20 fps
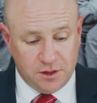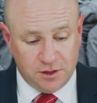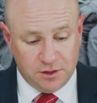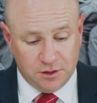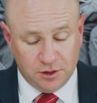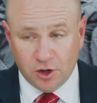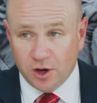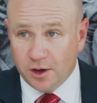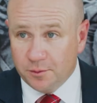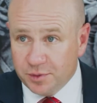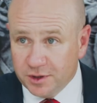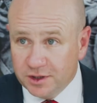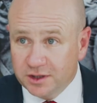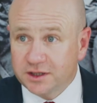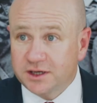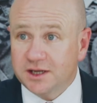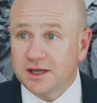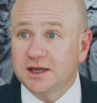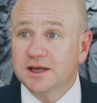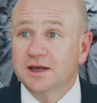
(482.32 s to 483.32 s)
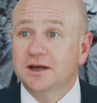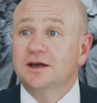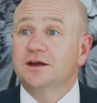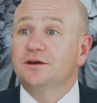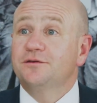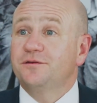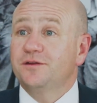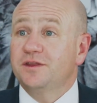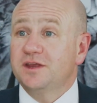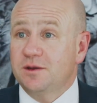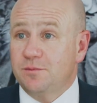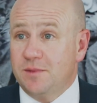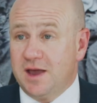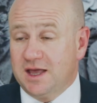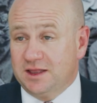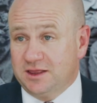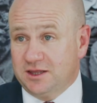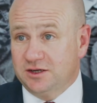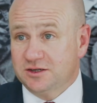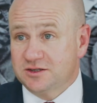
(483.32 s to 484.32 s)
liability for the
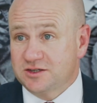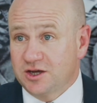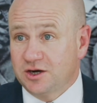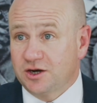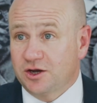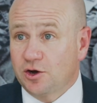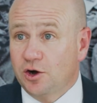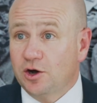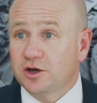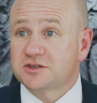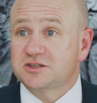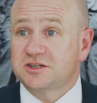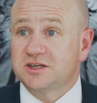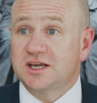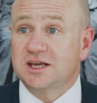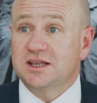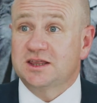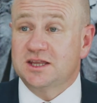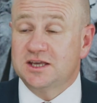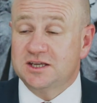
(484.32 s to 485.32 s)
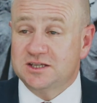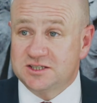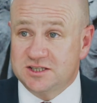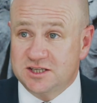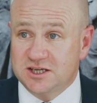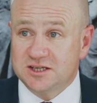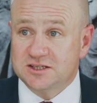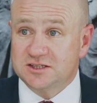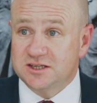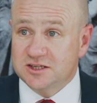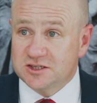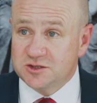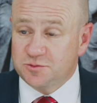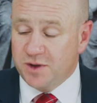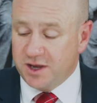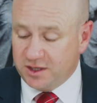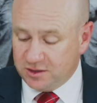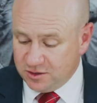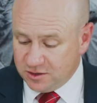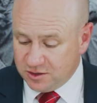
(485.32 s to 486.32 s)
amount that it's going to cost to get these things
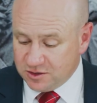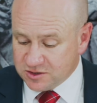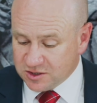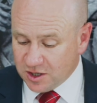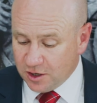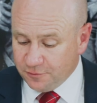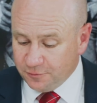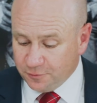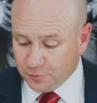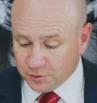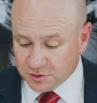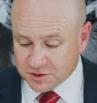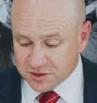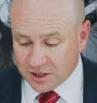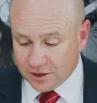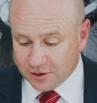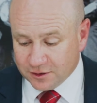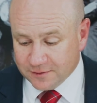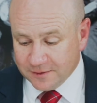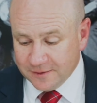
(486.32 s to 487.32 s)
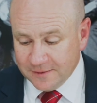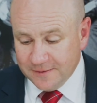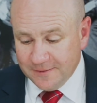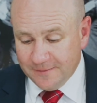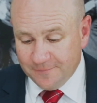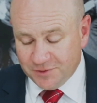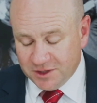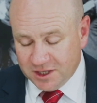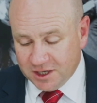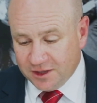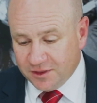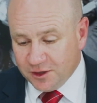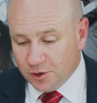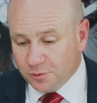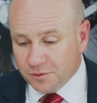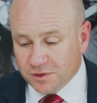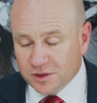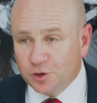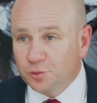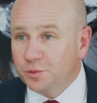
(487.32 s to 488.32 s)
inspected and so forth." So, you know,
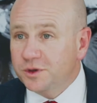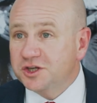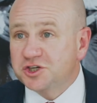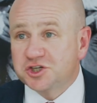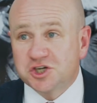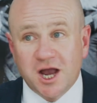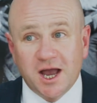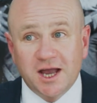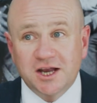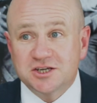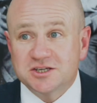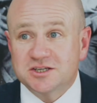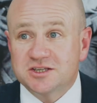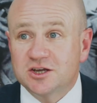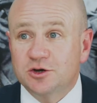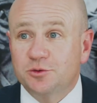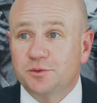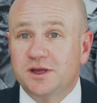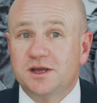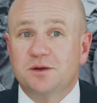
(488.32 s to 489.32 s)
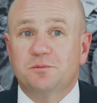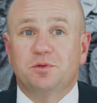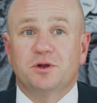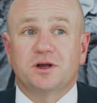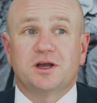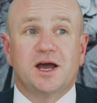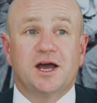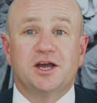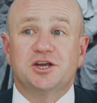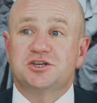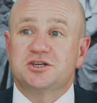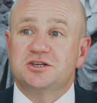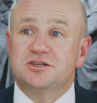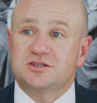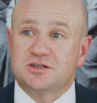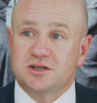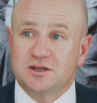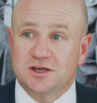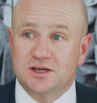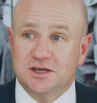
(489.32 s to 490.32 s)
there'll be changes, there'll be implications
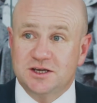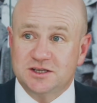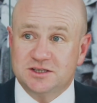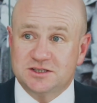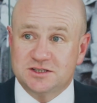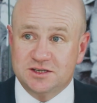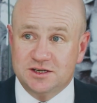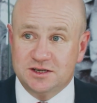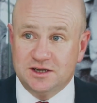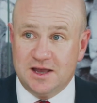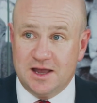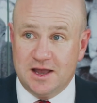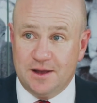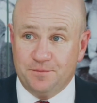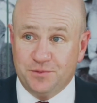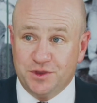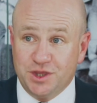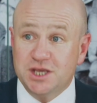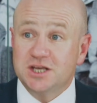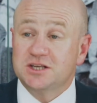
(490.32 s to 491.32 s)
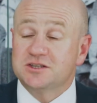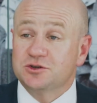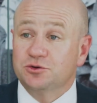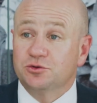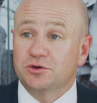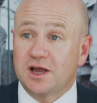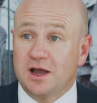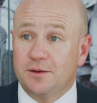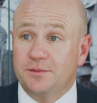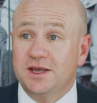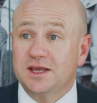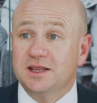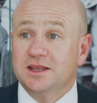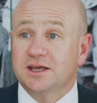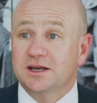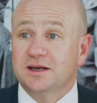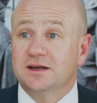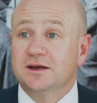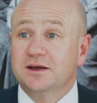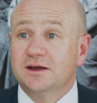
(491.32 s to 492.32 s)
to these things that will come in
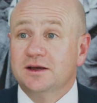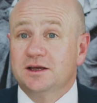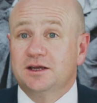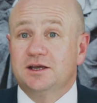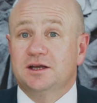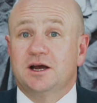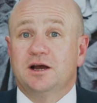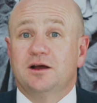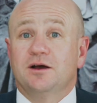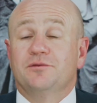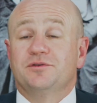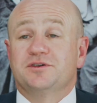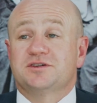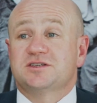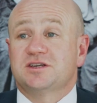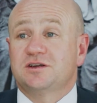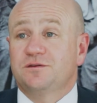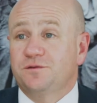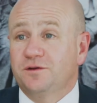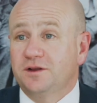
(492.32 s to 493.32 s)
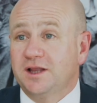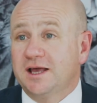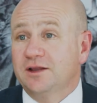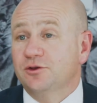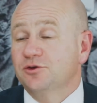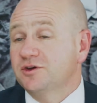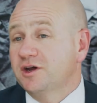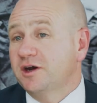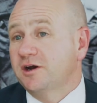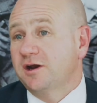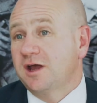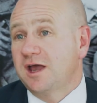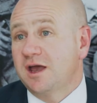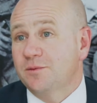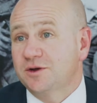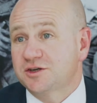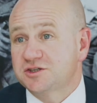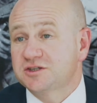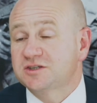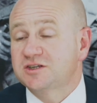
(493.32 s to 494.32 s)
that, you know, obviously for landlord, I don't know how
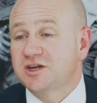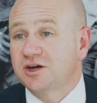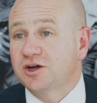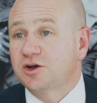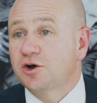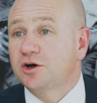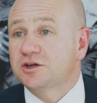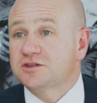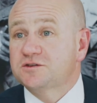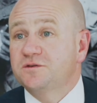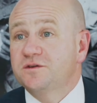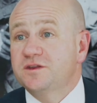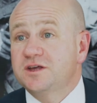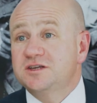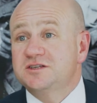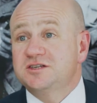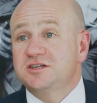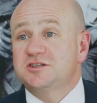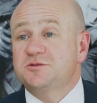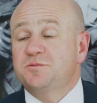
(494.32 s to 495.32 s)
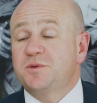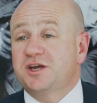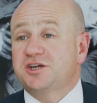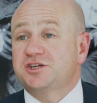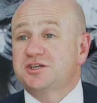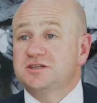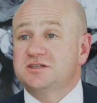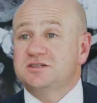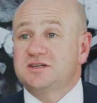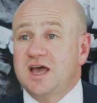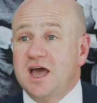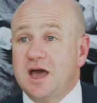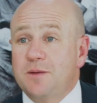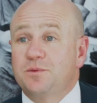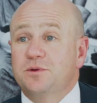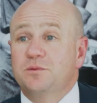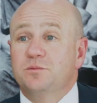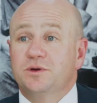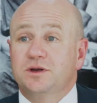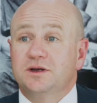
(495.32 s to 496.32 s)
much it's going to cost for these inspections to
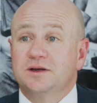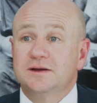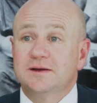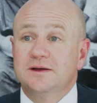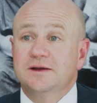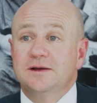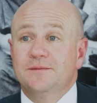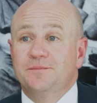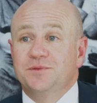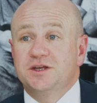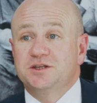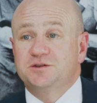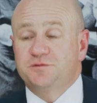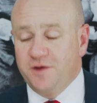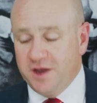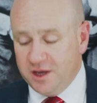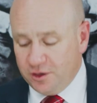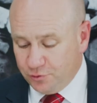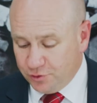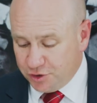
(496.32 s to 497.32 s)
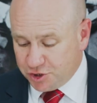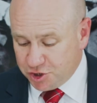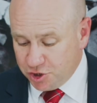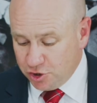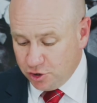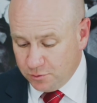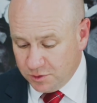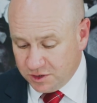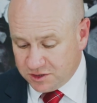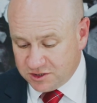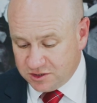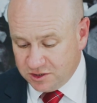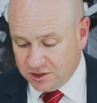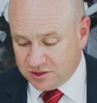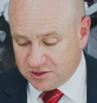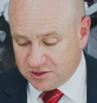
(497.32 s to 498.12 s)
happen, but it's fair to assume it's